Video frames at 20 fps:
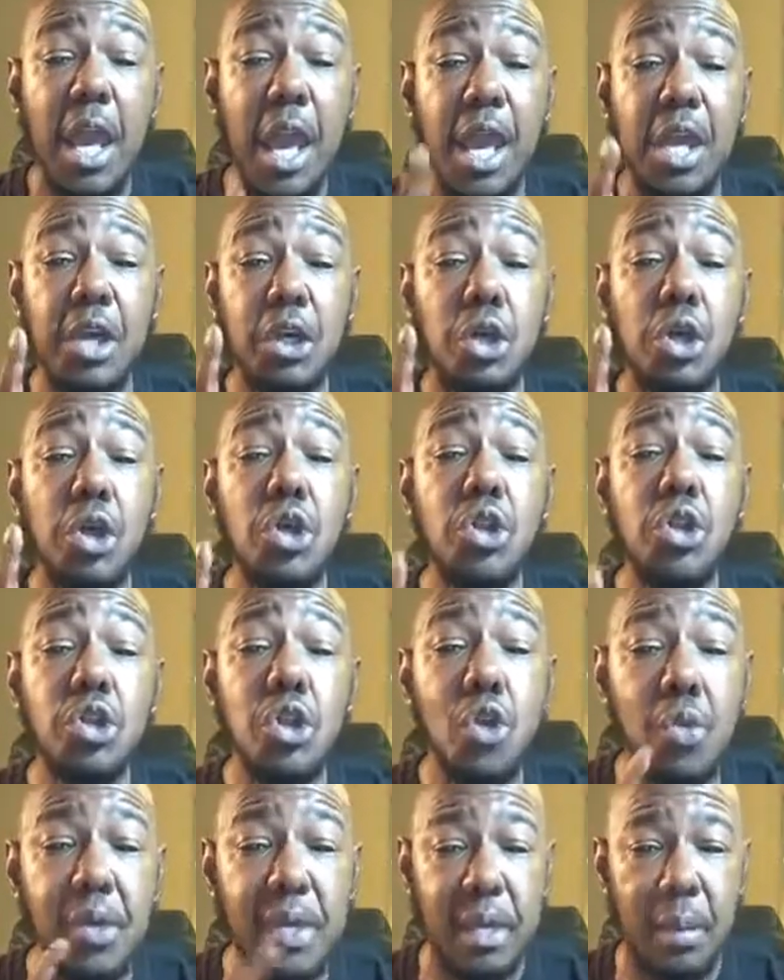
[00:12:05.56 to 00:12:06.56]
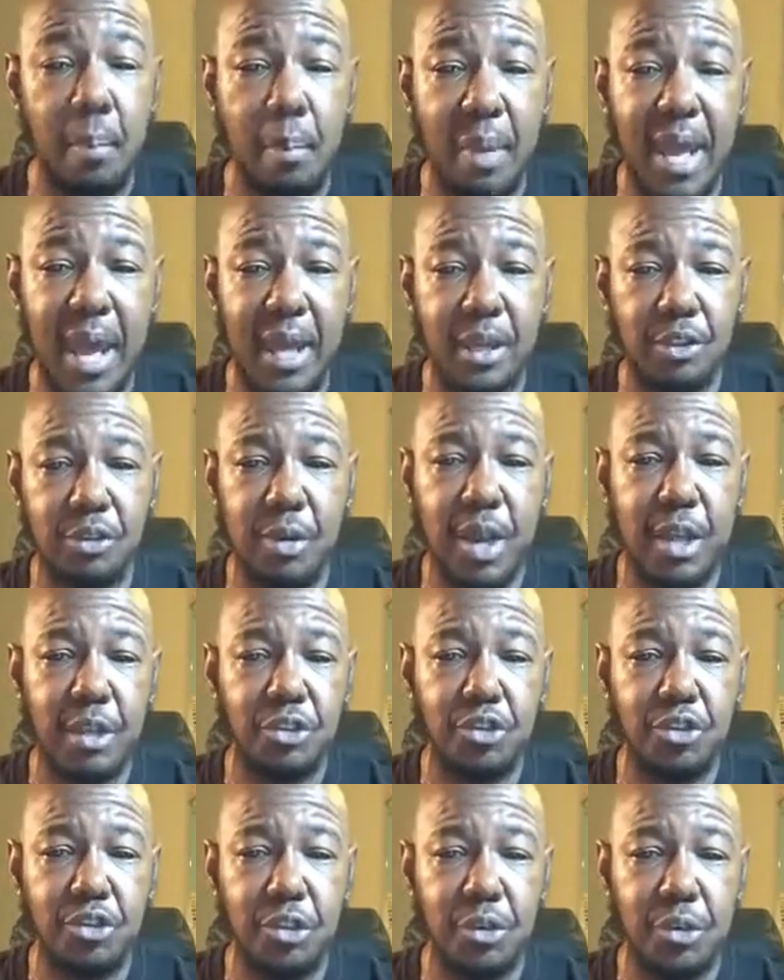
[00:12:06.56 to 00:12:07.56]
including black
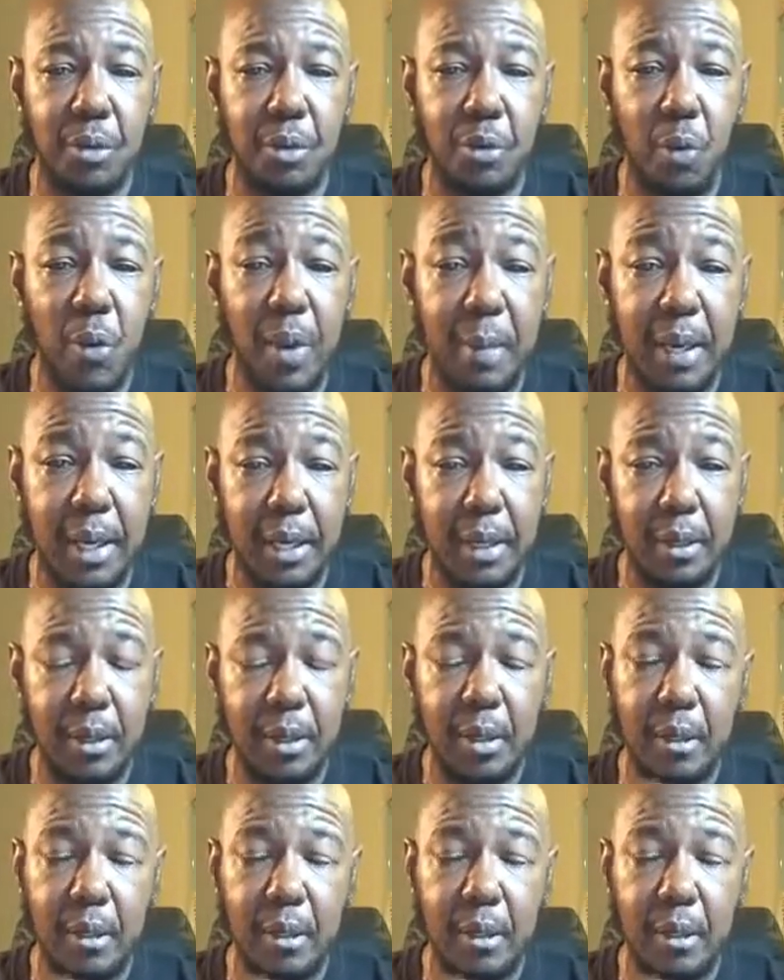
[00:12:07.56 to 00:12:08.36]
transgender women.